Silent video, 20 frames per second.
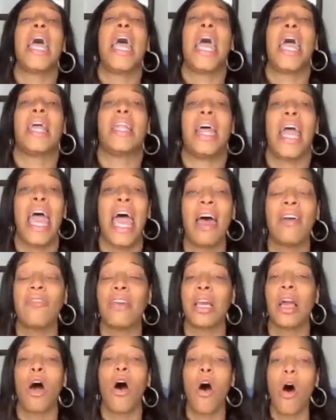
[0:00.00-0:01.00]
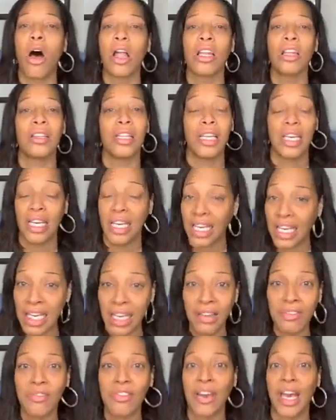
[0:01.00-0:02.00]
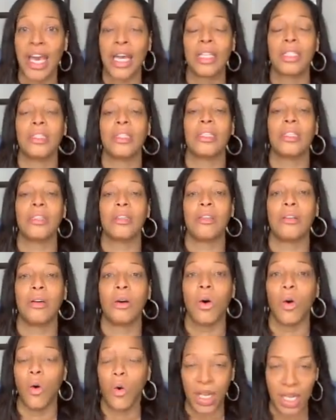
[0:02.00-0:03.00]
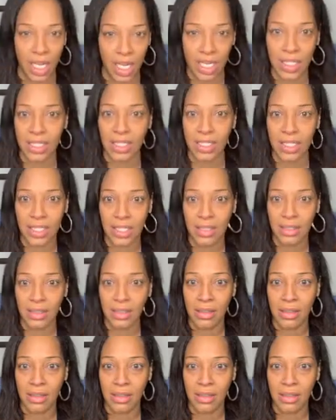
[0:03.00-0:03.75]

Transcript: and having all of the effect on us.